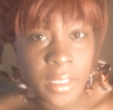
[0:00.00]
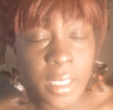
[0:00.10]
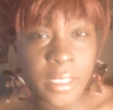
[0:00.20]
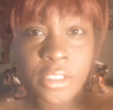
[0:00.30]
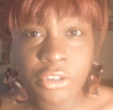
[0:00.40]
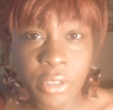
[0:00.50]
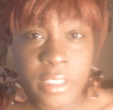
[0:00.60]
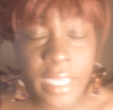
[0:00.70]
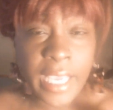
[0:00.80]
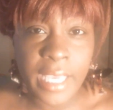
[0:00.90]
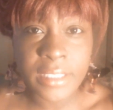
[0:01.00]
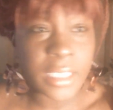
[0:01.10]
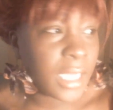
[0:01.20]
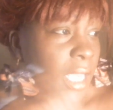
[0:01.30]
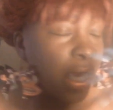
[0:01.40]
in the street
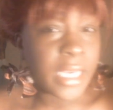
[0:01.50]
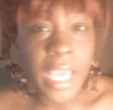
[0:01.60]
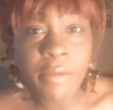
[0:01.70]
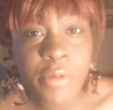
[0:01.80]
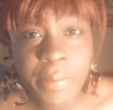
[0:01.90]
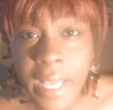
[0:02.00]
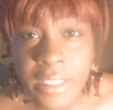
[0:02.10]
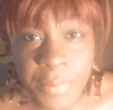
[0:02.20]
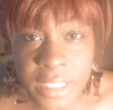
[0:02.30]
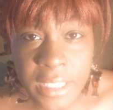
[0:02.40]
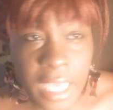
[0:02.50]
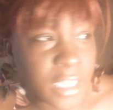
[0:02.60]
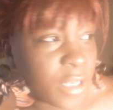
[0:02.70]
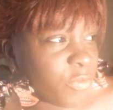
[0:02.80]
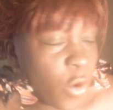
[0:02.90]
dancing. They replaced Missy
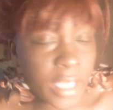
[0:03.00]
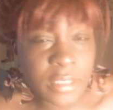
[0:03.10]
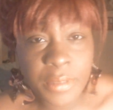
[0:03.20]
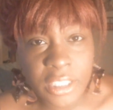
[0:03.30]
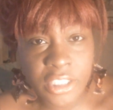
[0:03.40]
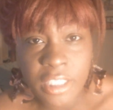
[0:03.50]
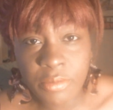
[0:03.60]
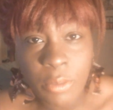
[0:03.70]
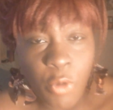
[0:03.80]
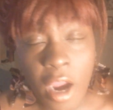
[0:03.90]
Elliott voice because she was with